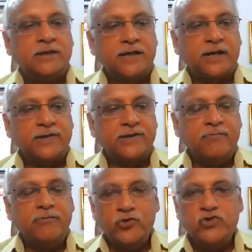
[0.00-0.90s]
there are
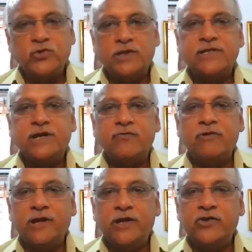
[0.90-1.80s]
3 mutuals that
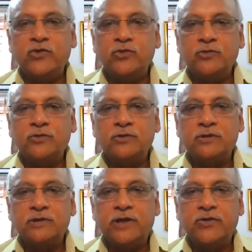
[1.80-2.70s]
we need to
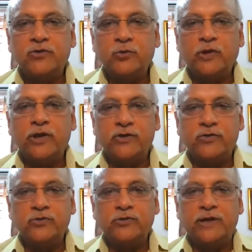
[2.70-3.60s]
look
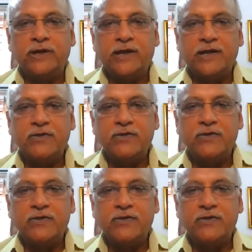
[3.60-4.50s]
into in case we
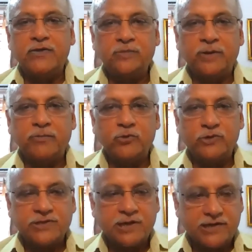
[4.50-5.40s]
need to
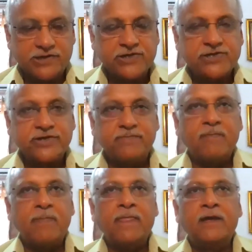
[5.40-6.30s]
improve this relationship:
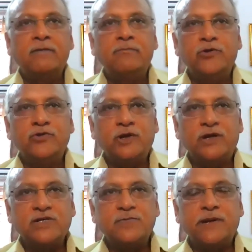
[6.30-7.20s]

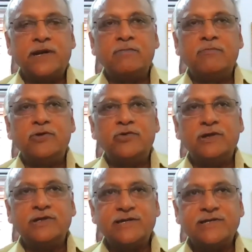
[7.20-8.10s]
mutual respect,
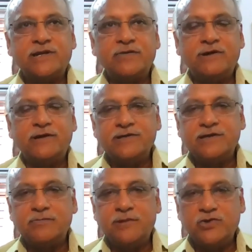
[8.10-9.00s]
mutual sensitivities,
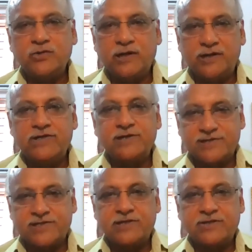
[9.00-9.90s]
and mutual
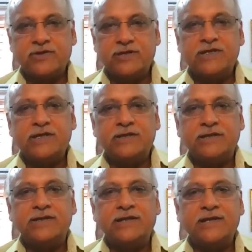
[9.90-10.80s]
interest. So these are the
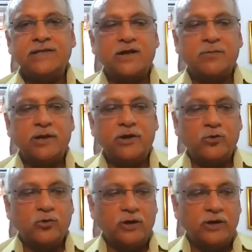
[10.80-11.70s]
3 things that have been
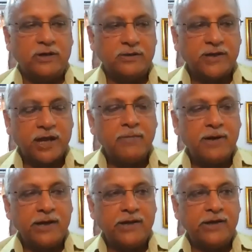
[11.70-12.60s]
told time
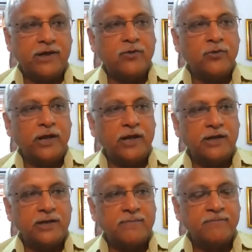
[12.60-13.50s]
and again, including
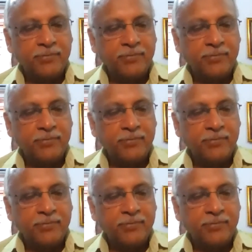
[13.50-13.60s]
our